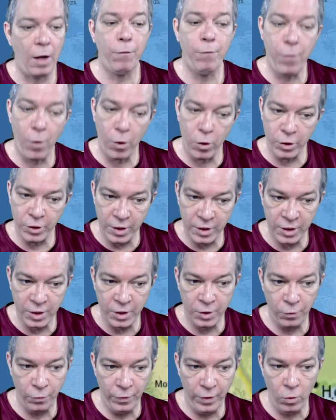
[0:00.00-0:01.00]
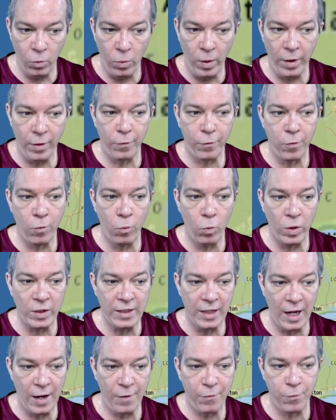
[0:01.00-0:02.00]
first, the severe weather from what's
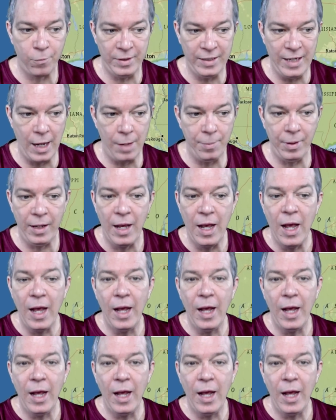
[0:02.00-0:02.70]
left from Debby.